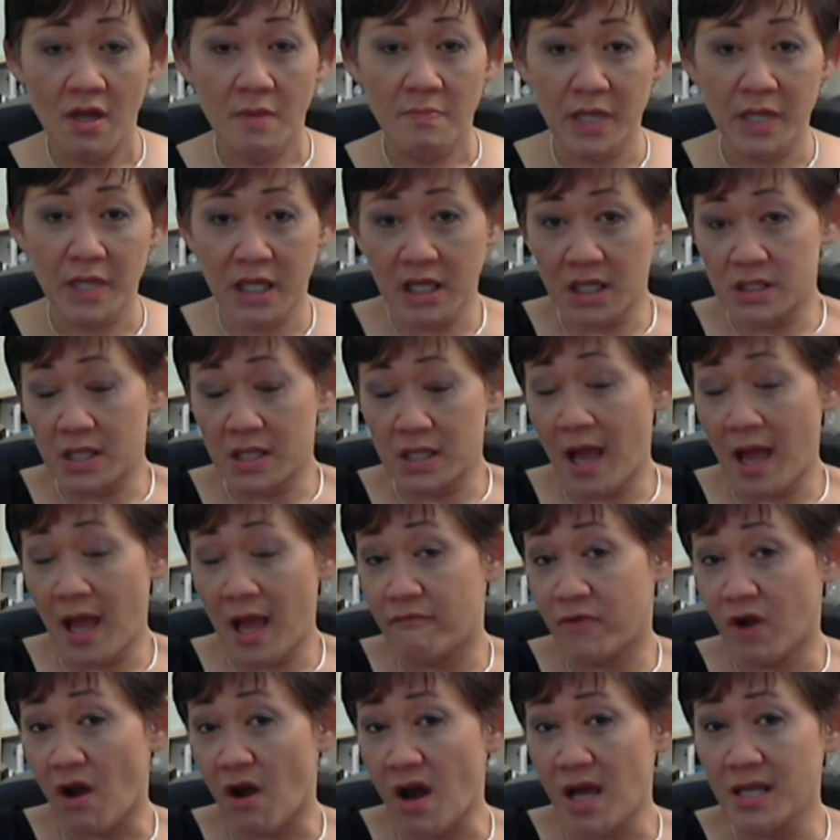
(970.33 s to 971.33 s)
Because
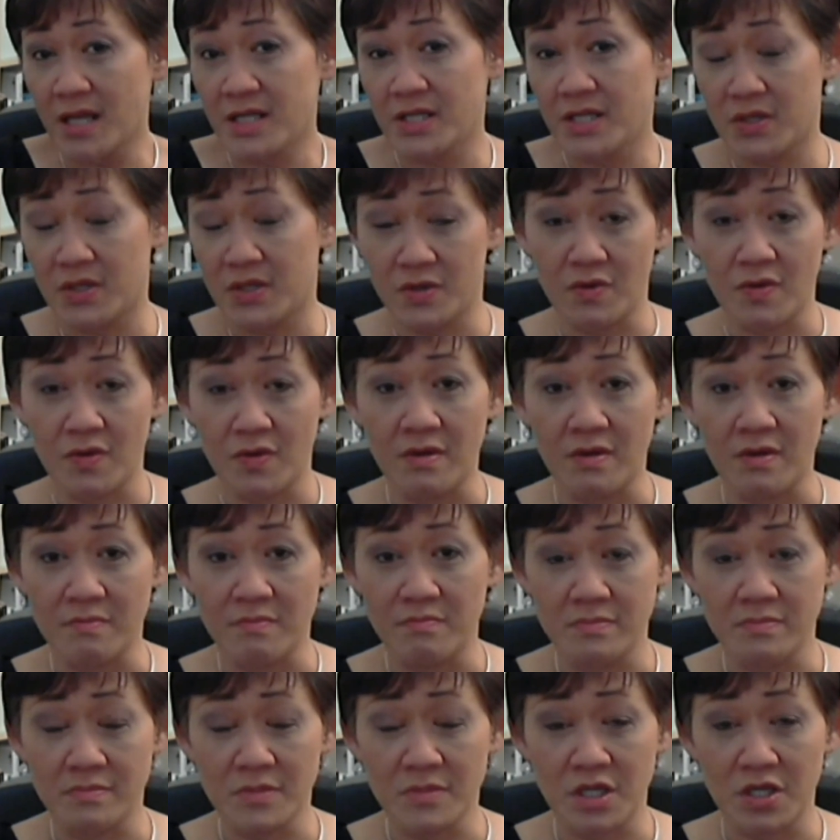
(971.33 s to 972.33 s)
I've gone to,
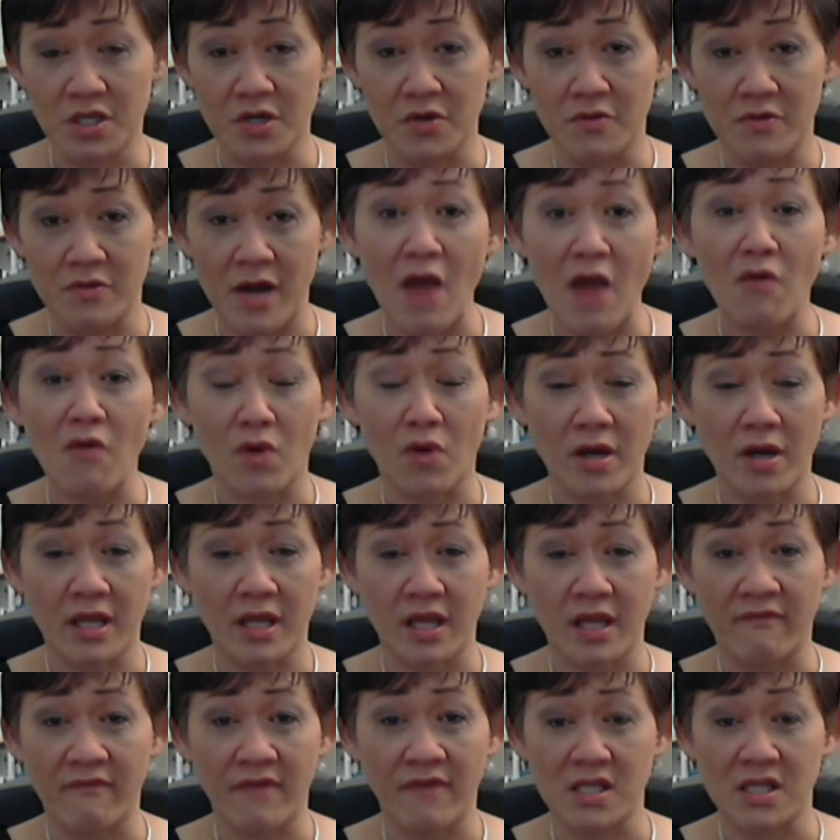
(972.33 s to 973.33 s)

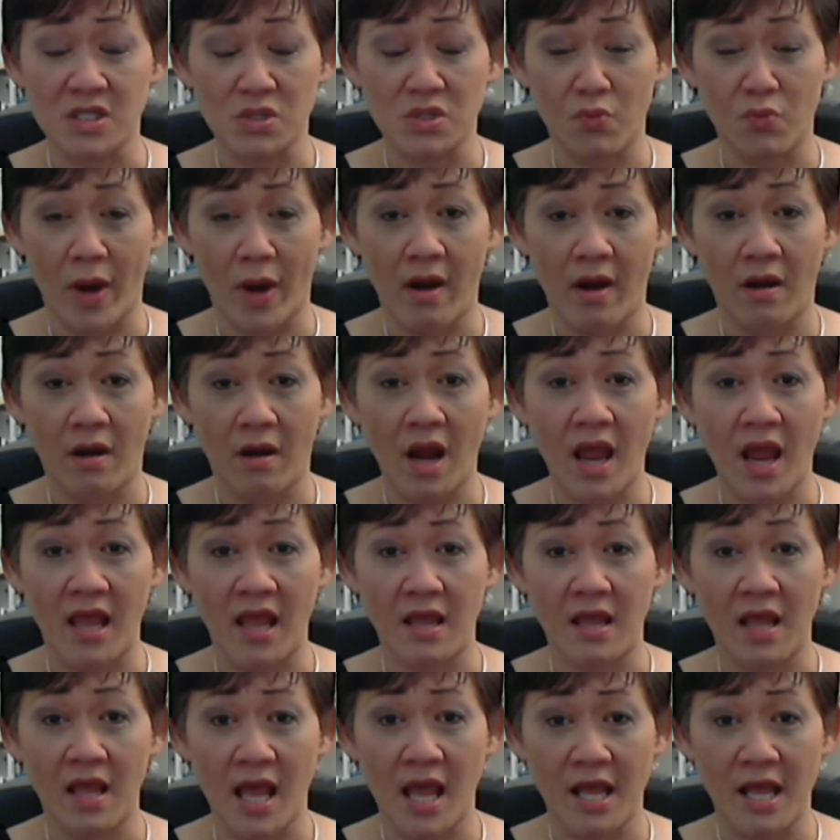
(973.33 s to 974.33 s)
networking events where
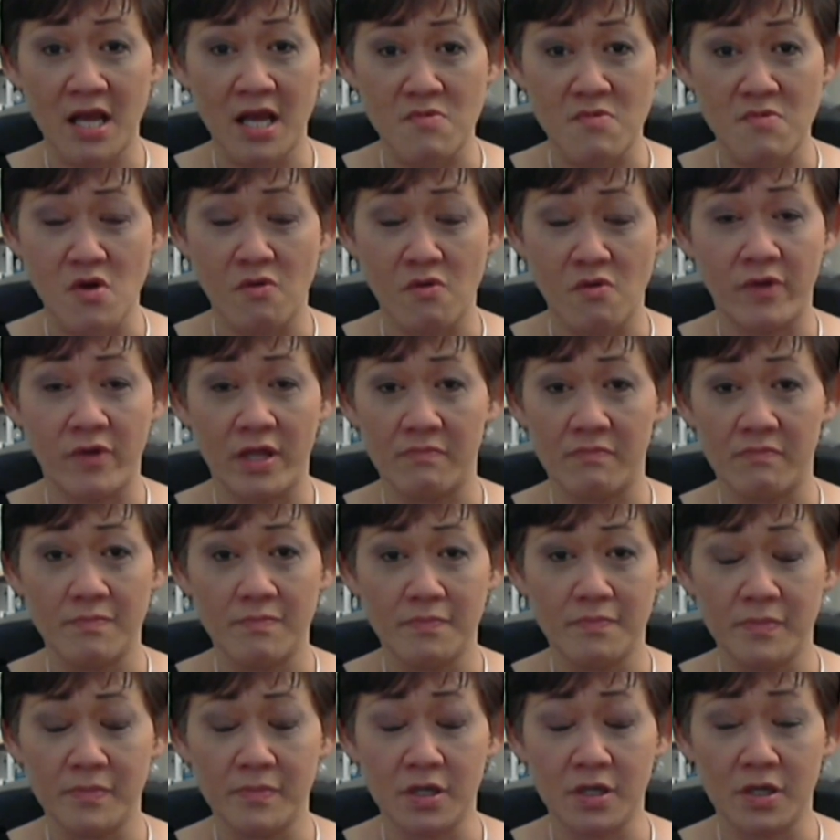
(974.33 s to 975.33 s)
I come home with,
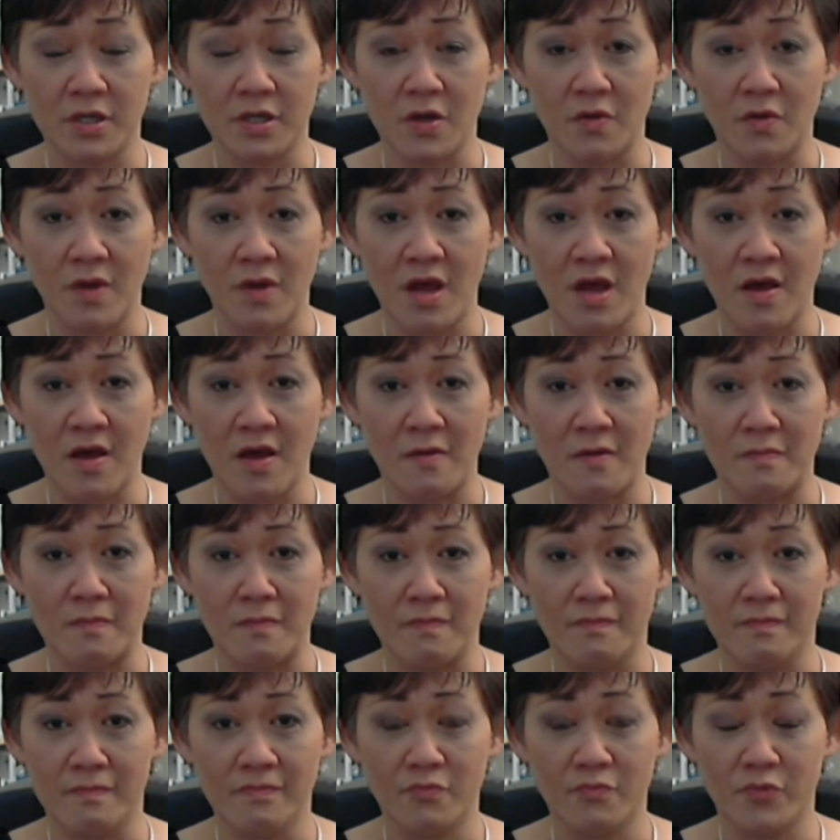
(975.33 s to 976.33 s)

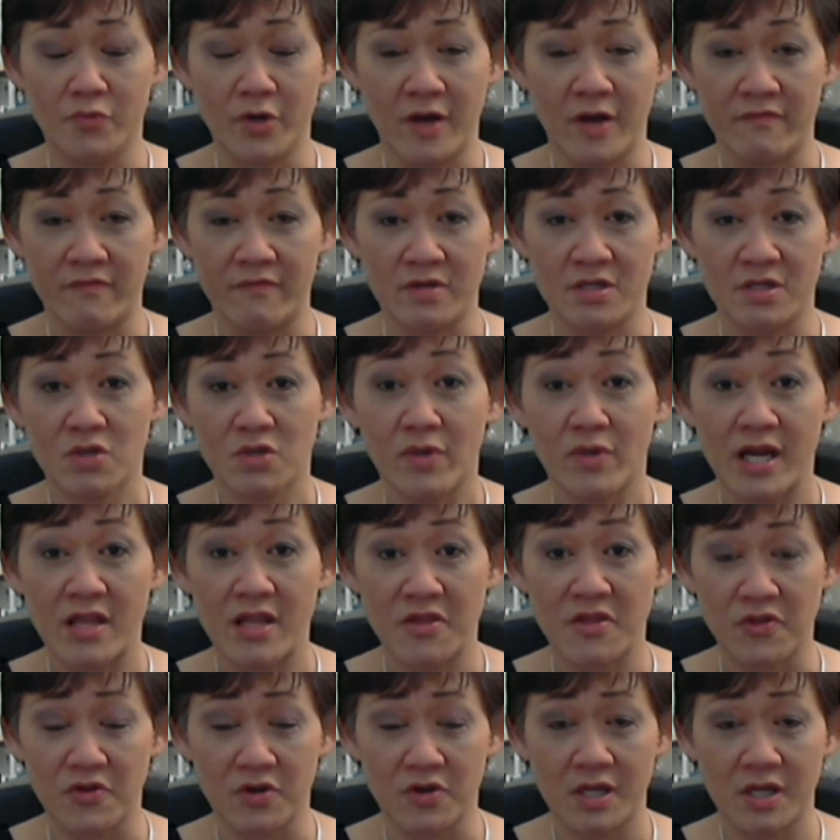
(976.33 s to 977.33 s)

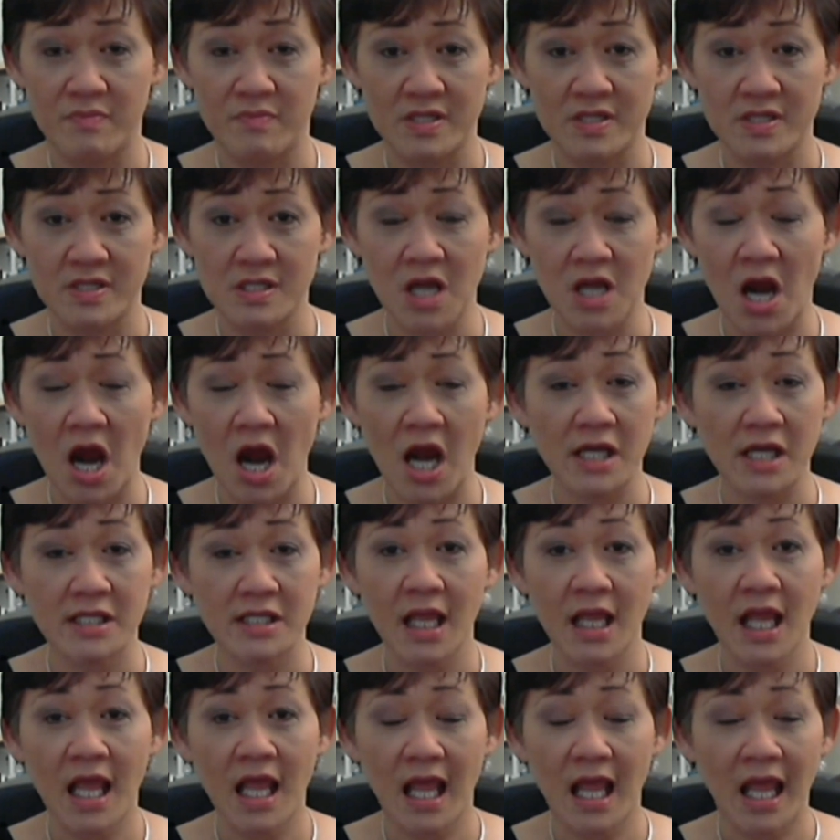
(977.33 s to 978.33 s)
20, 30 business cards.
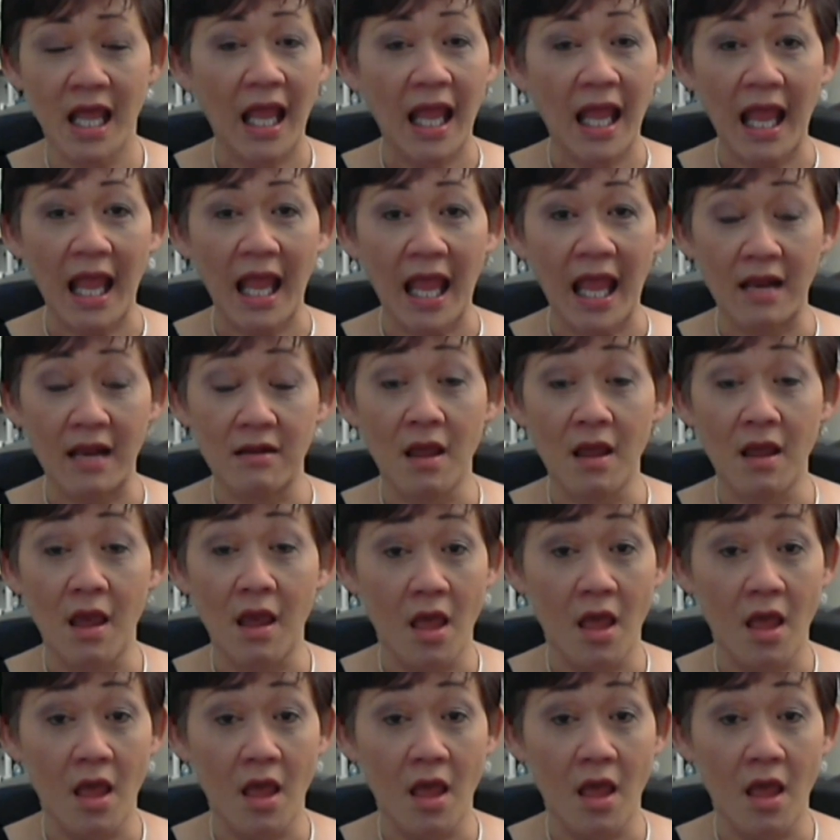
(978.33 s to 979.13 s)
And